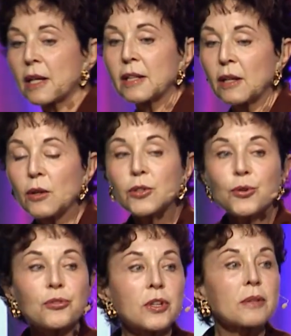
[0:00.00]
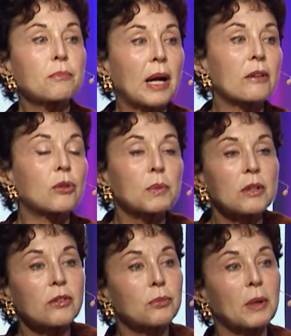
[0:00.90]
you're interested in possibly
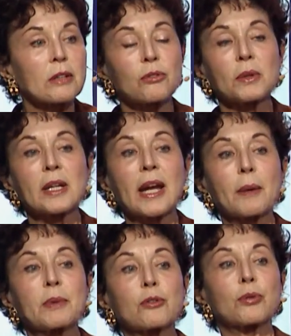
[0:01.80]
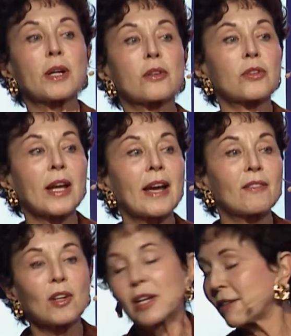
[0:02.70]
sponsoring Happy Trails, I
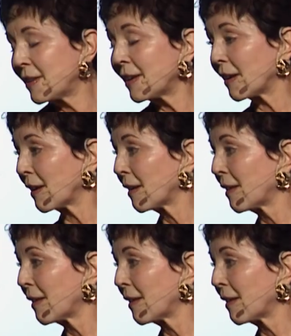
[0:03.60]
have an idea.